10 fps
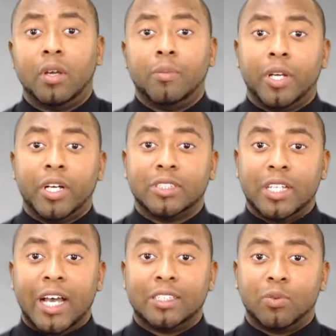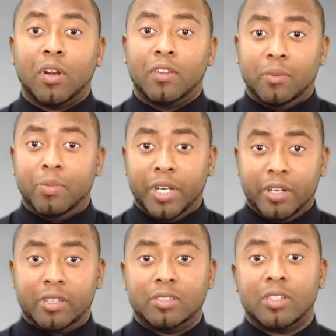because that's one of the
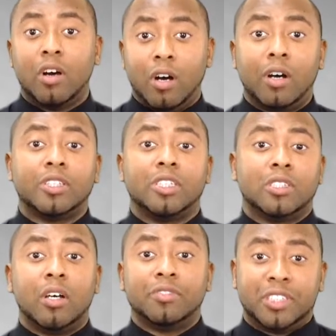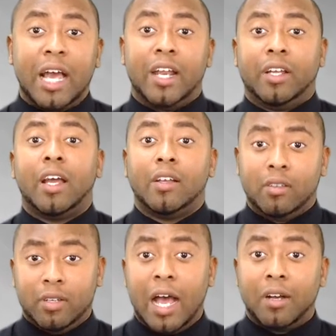biggest causes of static
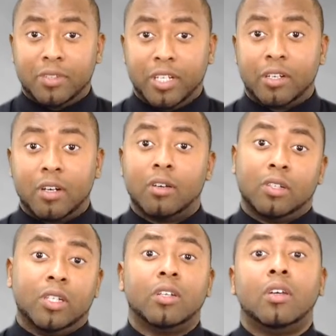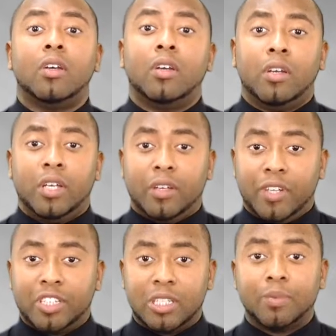out there currently. If
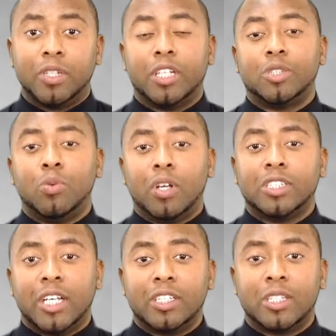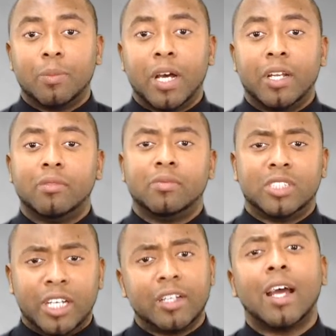there's something that you want to say to somebody,
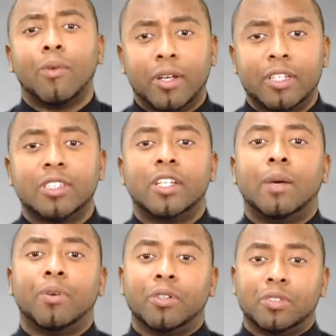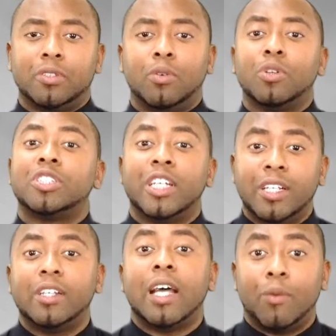say it directly to that person or send
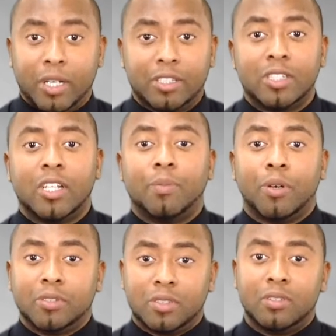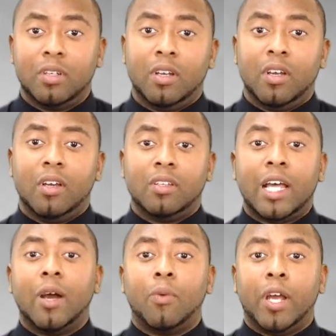it directly to that person.
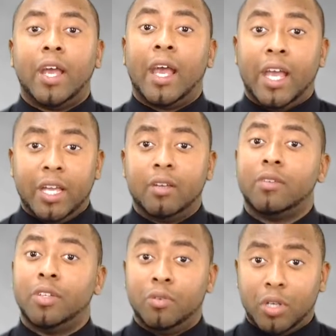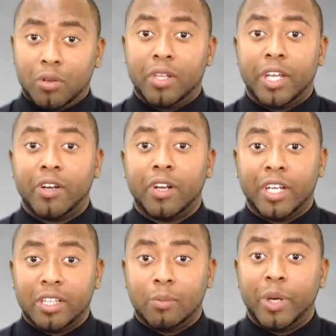That way, A, you know that they're going to
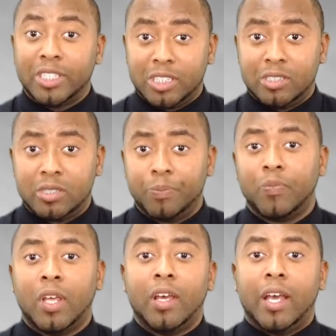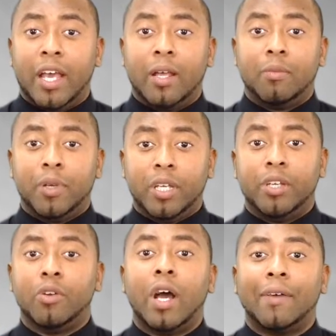get the message, and B,
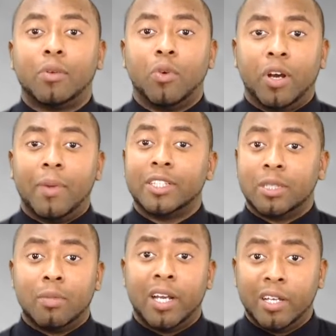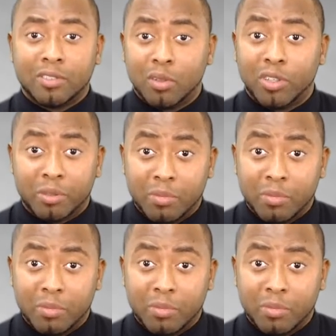you don't have to worry about somebody else knowing your